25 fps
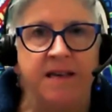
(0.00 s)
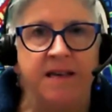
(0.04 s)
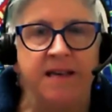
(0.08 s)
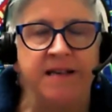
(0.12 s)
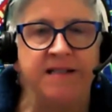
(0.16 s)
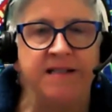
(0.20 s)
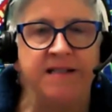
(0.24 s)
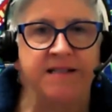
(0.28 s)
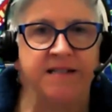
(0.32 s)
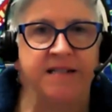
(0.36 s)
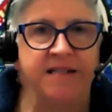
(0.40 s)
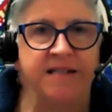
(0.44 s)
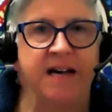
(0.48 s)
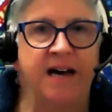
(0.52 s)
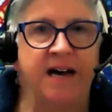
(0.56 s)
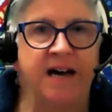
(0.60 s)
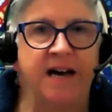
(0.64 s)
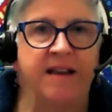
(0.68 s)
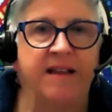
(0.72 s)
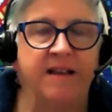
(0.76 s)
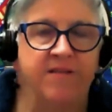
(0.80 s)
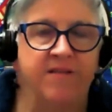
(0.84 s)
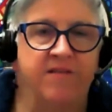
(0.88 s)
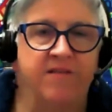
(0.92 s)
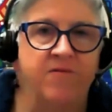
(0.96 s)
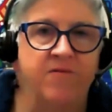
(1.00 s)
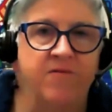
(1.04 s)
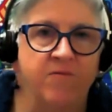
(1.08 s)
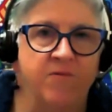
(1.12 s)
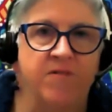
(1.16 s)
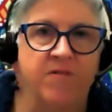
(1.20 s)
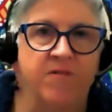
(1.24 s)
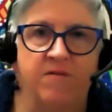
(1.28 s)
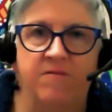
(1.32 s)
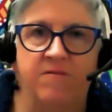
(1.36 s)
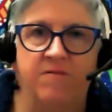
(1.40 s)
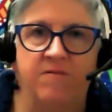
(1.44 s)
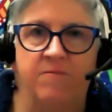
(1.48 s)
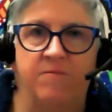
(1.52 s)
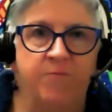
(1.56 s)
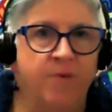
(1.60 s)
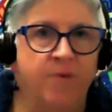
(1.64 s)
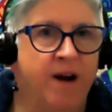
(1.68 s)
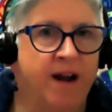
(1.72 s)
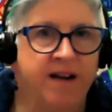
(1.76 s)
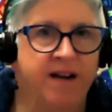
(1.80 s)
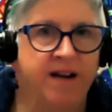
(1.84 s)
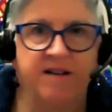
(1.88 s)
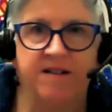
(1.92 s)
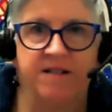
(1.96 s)
It's starting it with
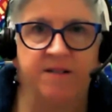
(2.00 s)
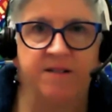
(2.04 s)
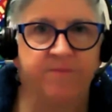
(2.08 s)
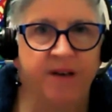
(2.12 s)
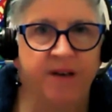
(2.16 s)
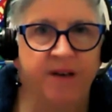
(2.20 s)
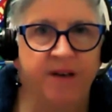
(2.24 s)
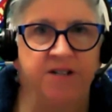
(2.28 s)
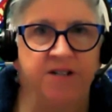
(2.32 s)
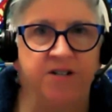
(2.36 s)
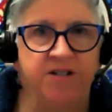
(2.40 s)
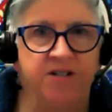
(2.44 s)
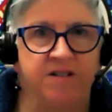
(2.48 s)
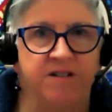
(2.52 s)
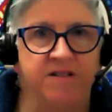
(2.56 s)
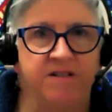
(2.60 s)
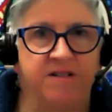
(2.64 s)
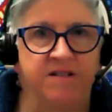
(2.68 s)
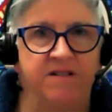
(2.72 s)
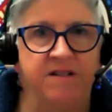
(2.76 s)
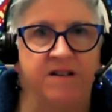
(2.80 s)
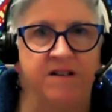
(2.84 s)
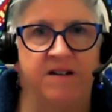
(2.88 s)
practice managers.